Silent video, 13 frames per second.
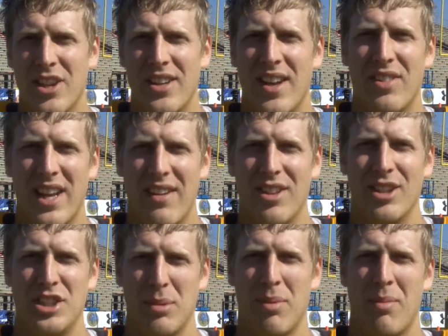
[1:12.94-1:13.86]
you know, definitely have a
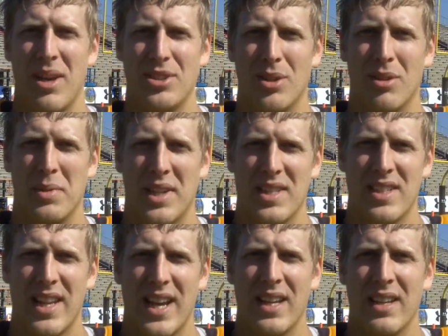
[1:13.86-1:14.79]
little chip on my shoulder because
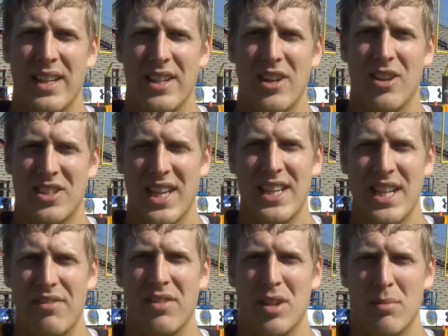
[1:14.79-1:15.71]
of that, and you know, because I
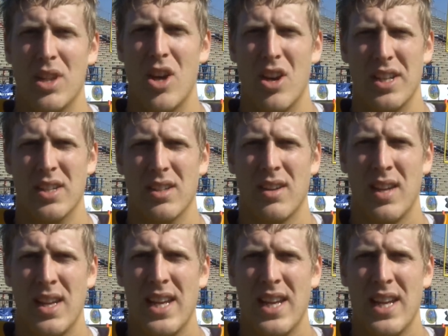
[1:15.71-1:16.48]
definitely belong here.